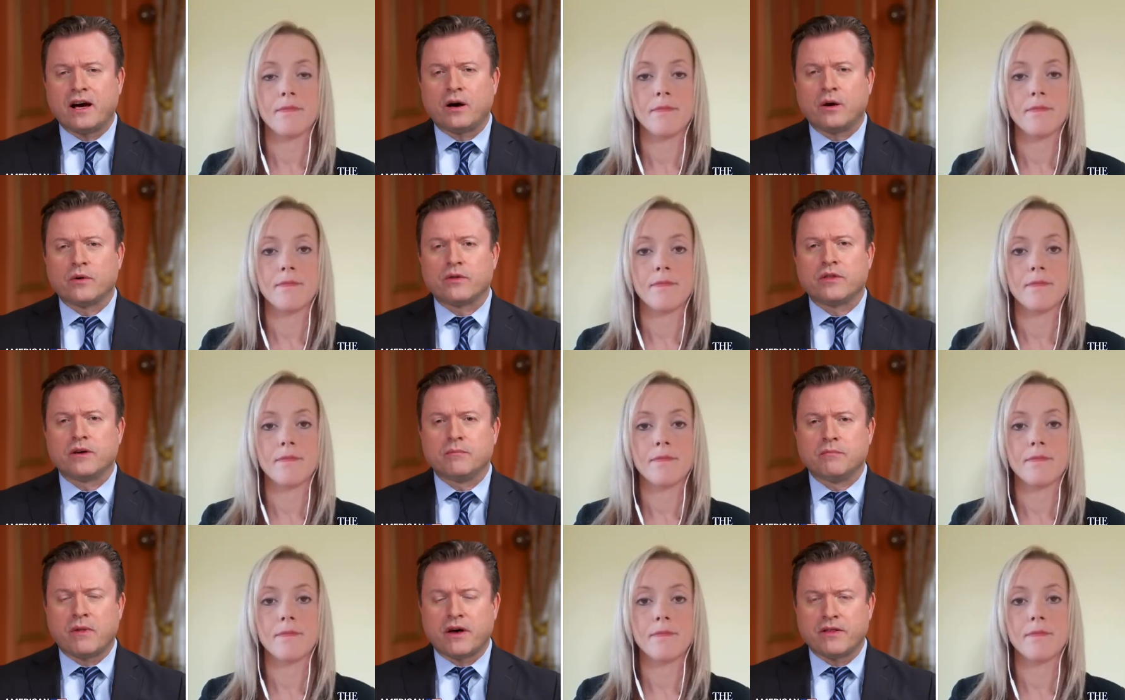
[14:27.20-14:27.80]

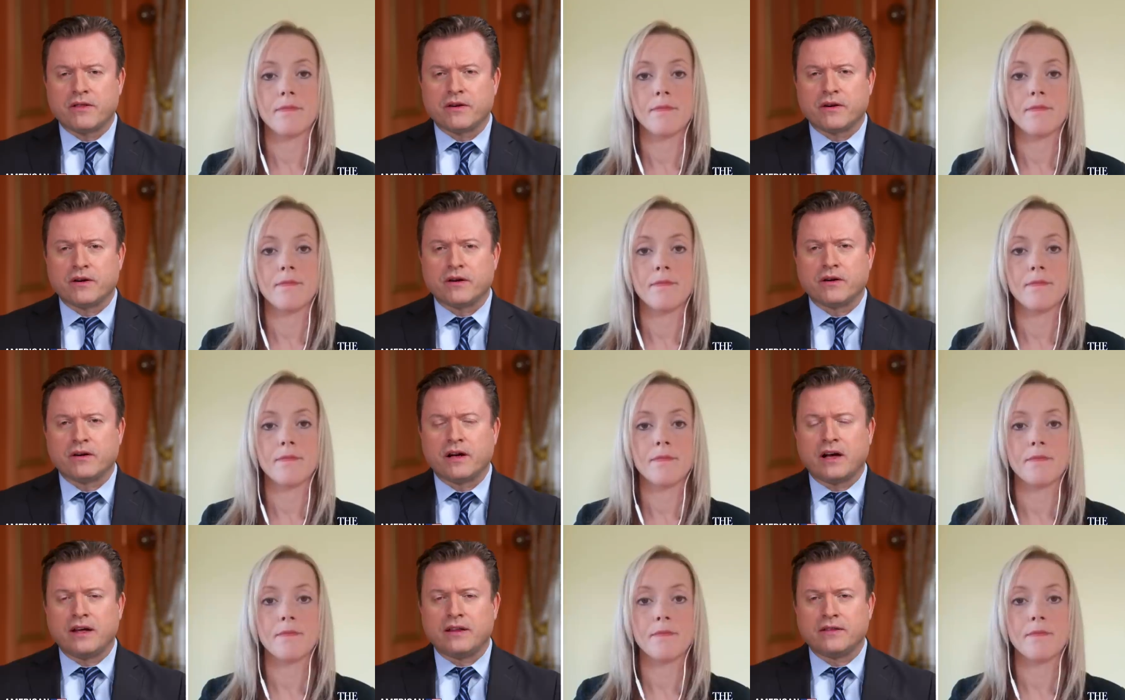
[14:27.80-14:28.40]
Speaker 1: now, the
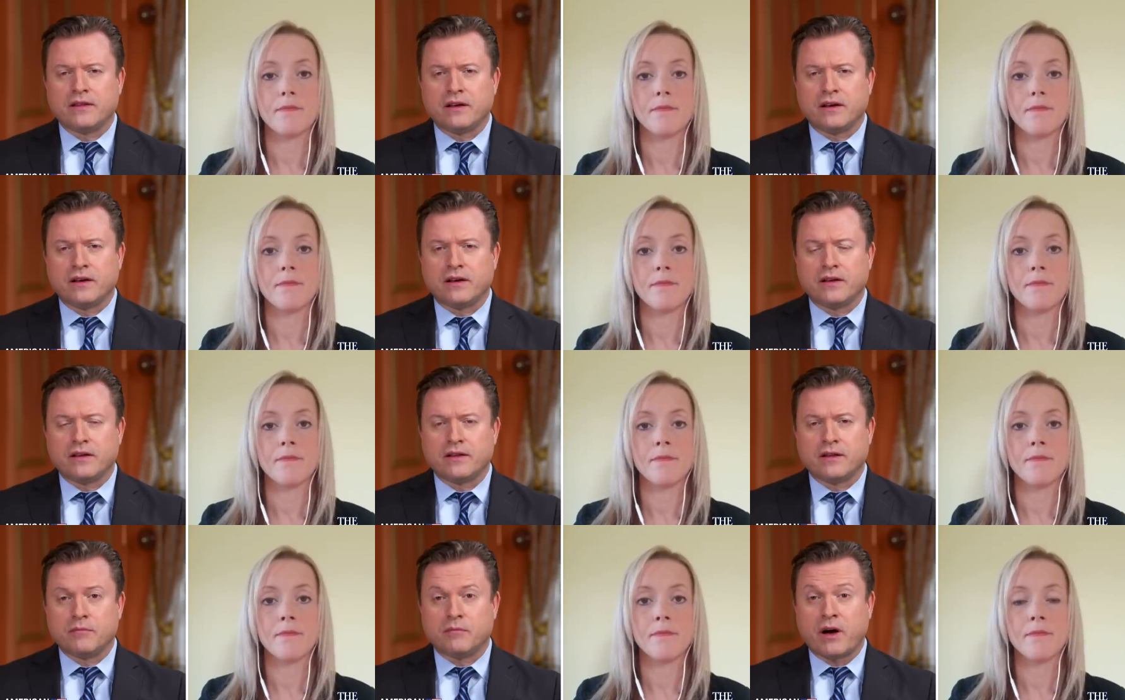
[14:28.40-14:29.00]
mother and
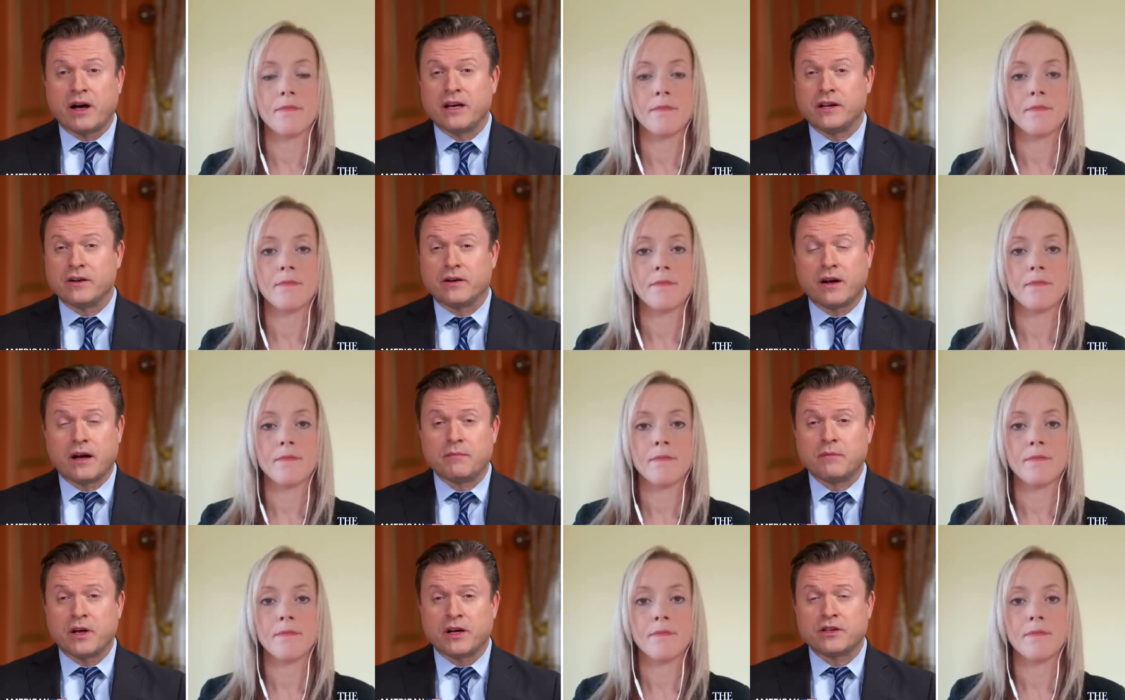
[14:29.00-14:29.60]
the, the
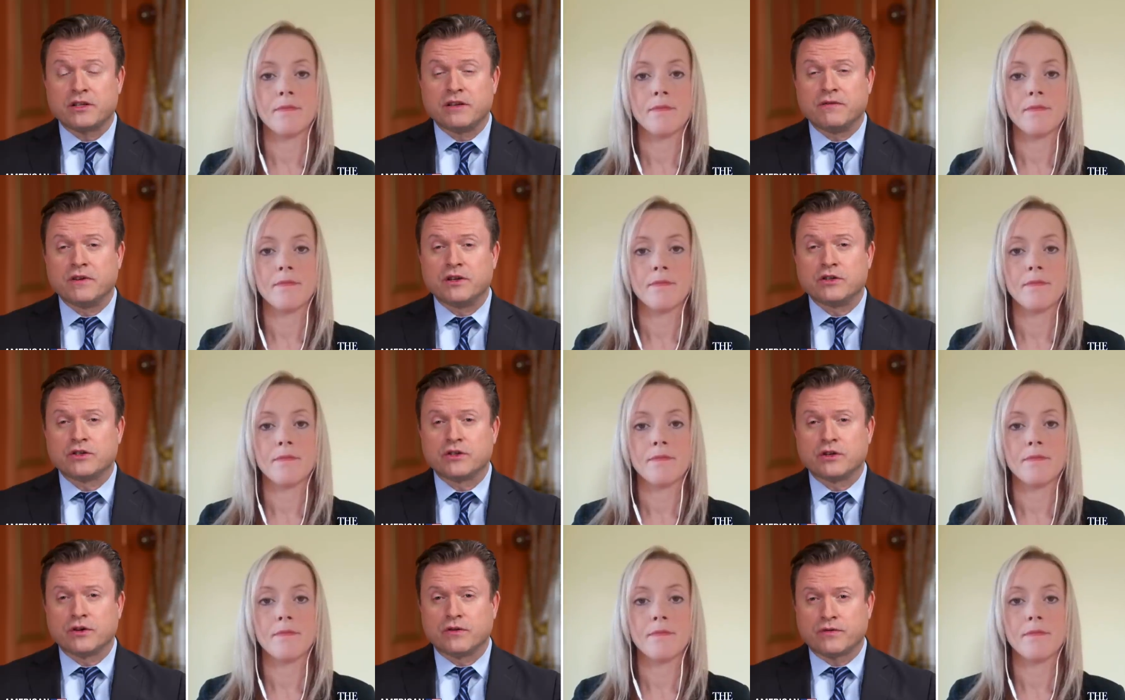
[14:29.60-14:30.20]
minor? I'm not
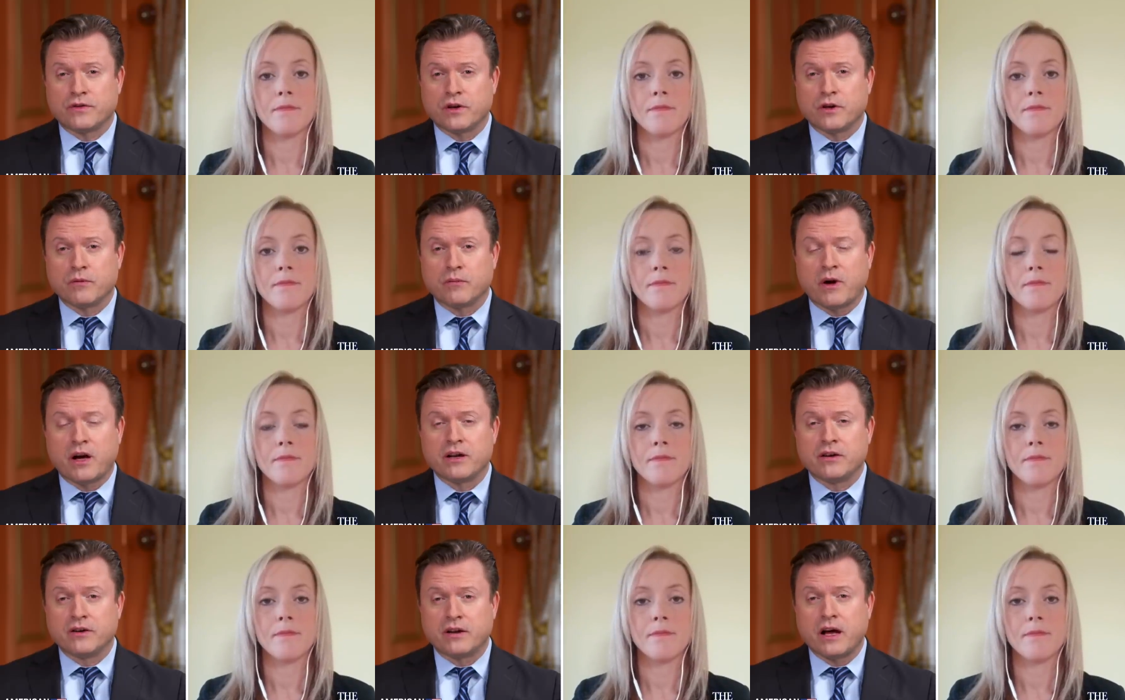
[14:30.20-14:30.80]
even sure if they're
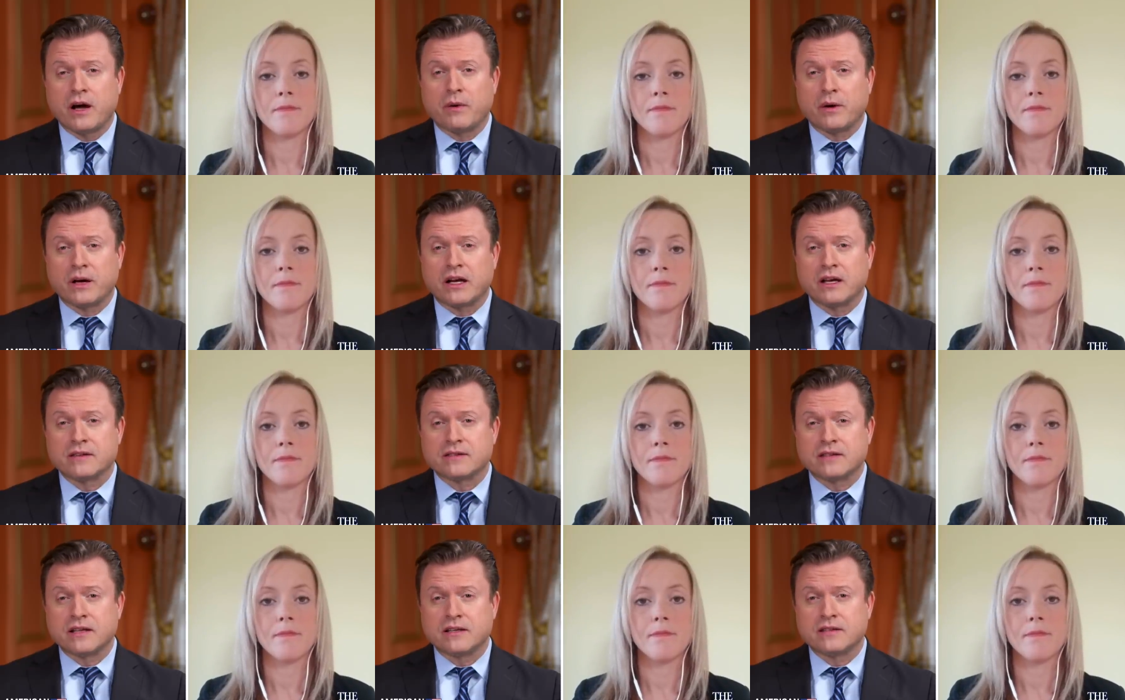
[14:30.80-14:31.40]
a minor now. I
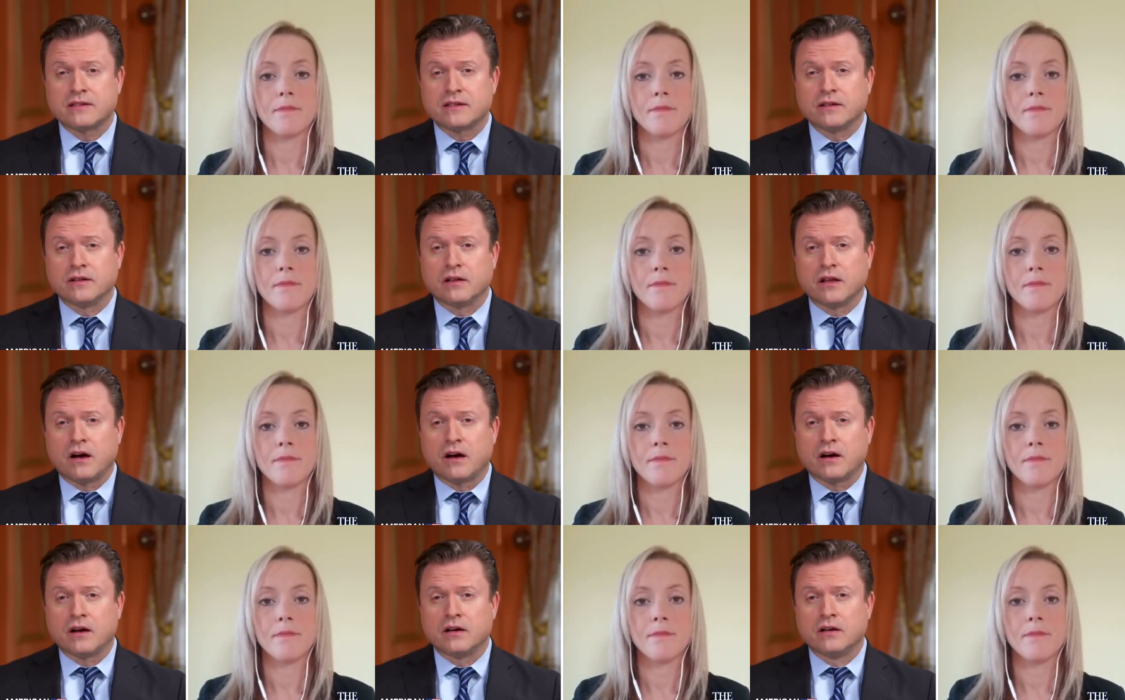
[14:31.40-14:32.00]
guess they
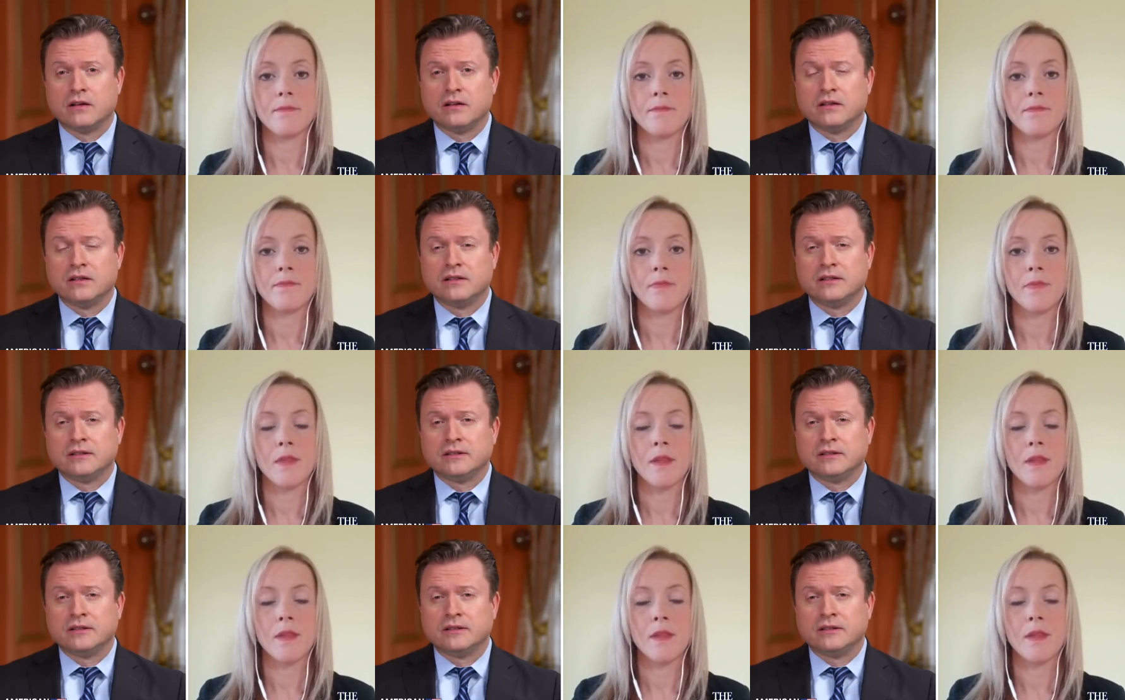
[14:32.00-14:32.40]
still are.